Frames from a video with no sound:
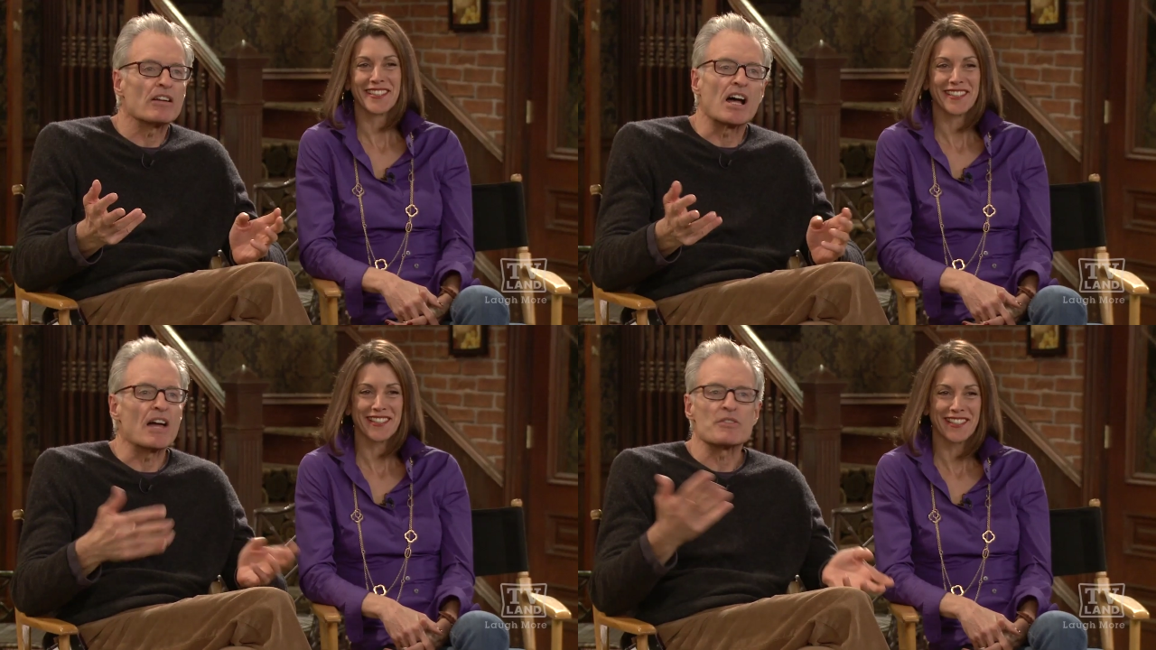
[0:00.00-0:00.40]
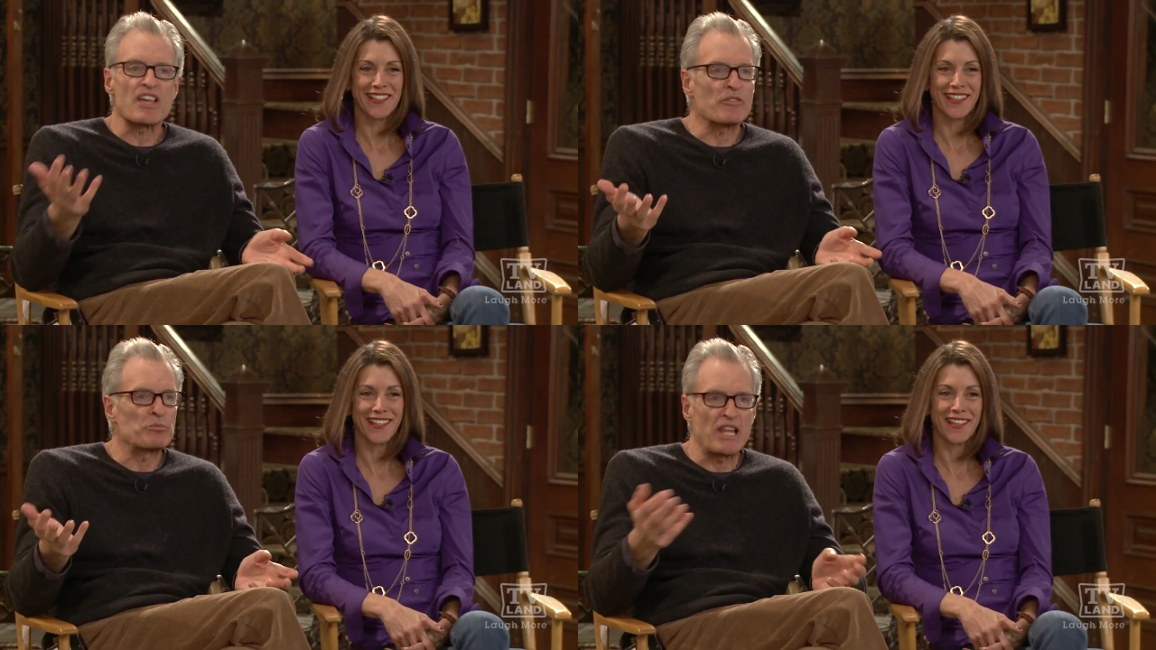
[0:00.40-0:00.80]
Speaker 1: I always
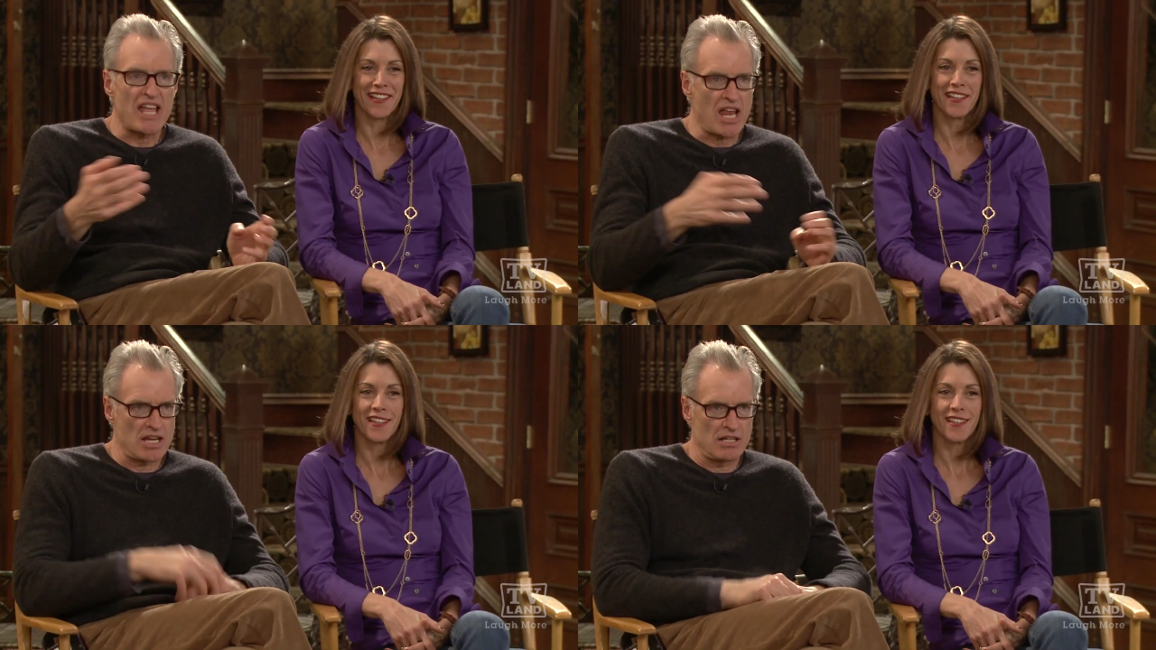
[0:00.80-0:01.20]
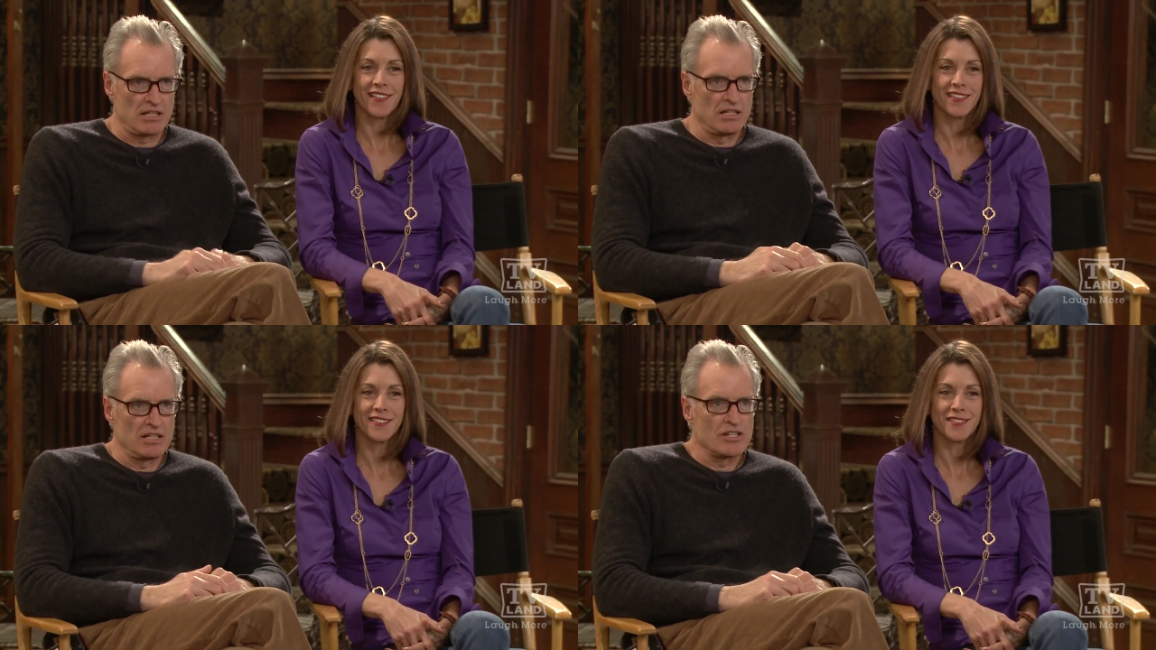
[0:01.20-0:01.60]
have a plan.
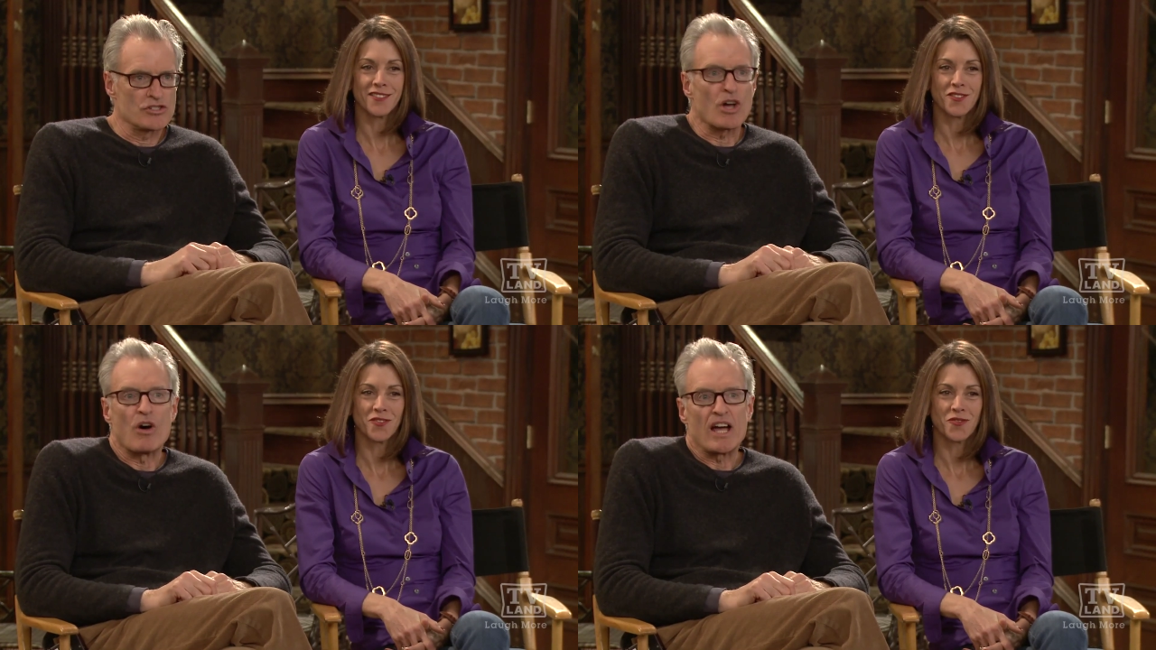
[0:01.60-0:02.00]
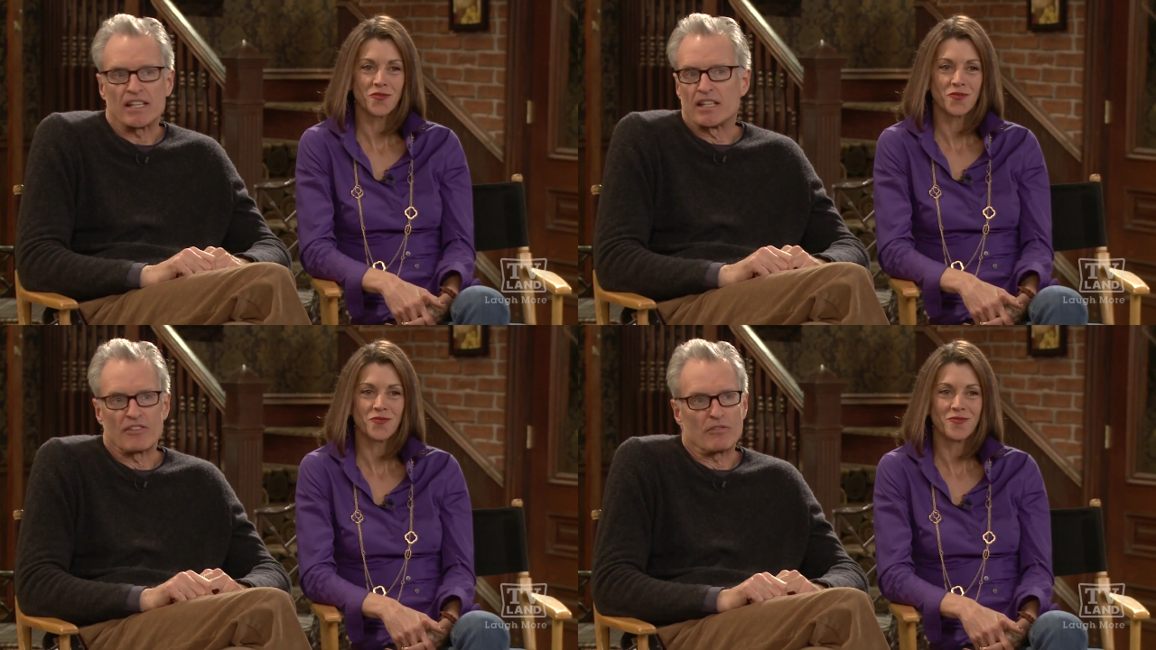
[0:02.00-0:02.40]
So
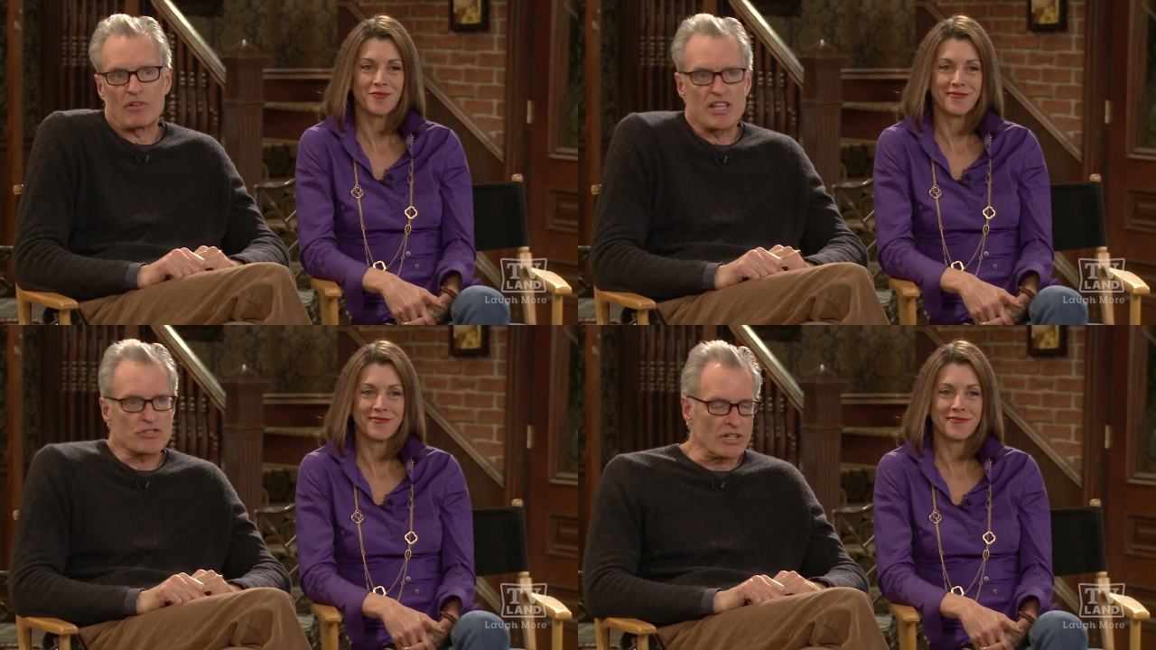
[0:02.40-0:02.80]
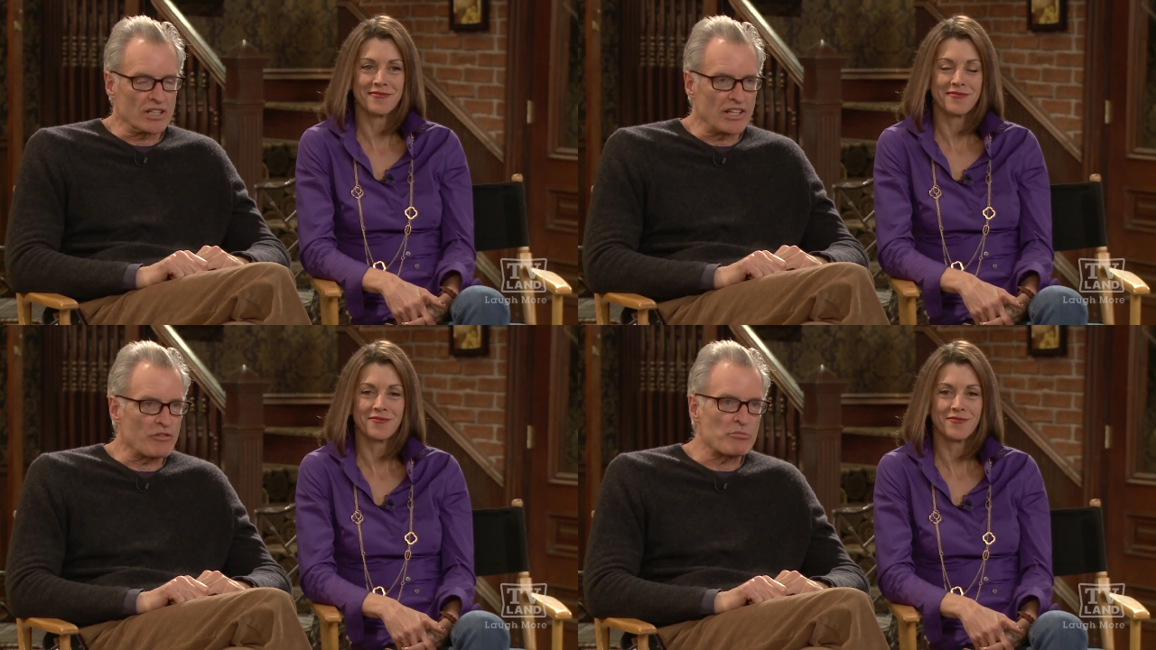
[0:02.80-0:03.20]
I give, I sort
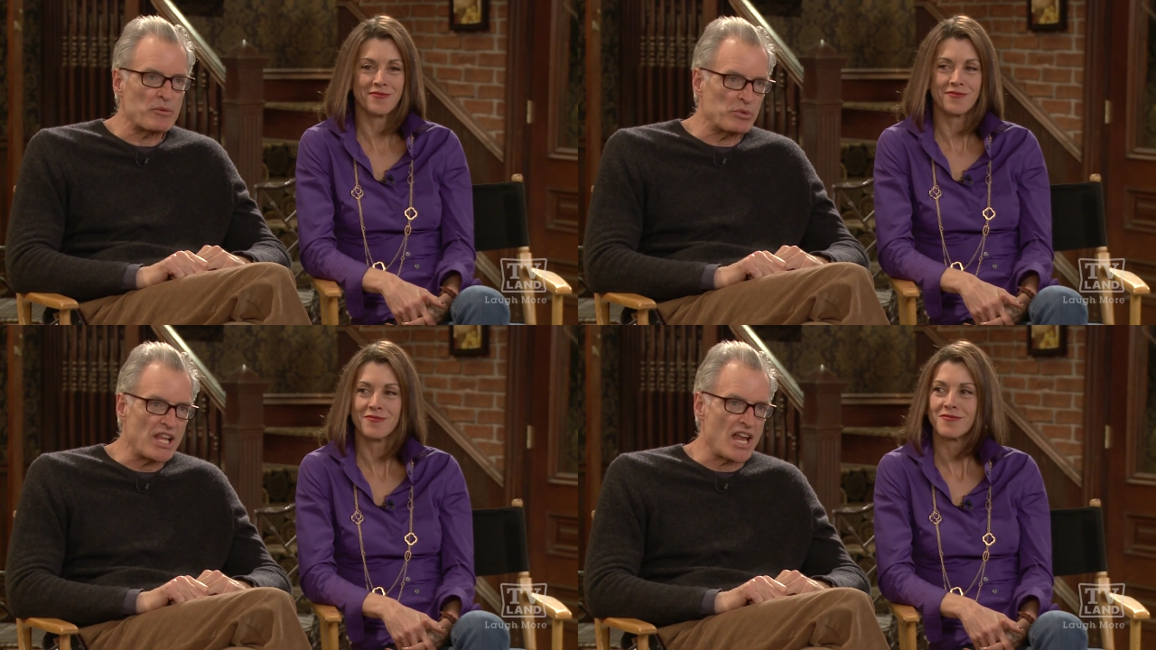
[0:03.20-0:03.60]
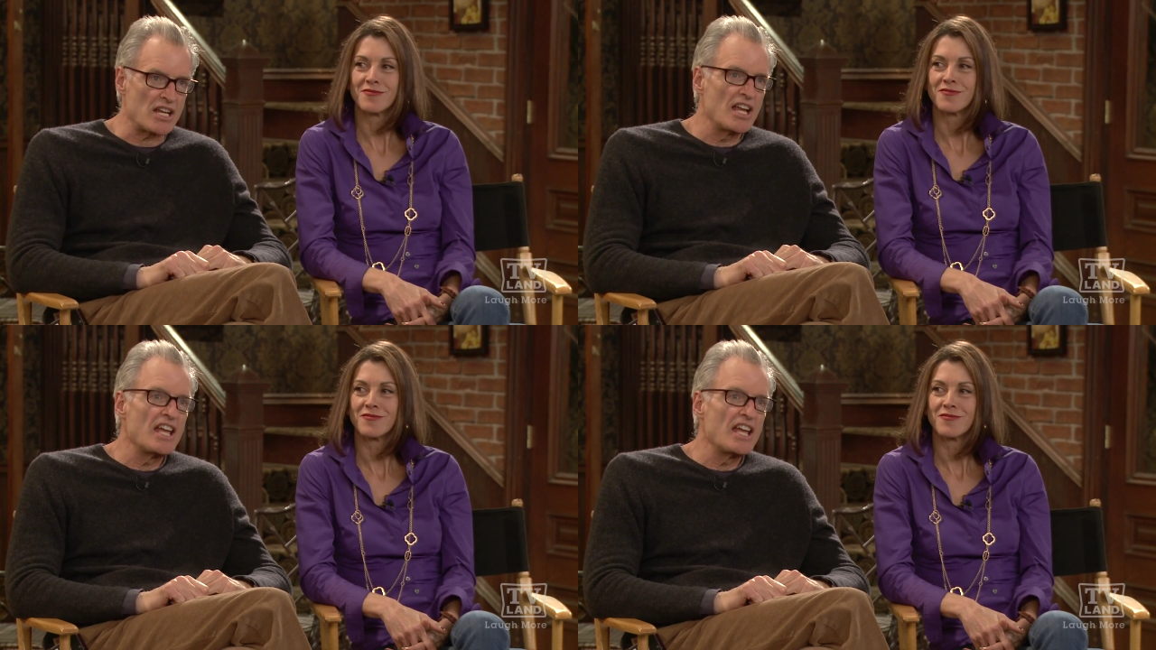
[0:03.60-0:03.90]
of give them my plan.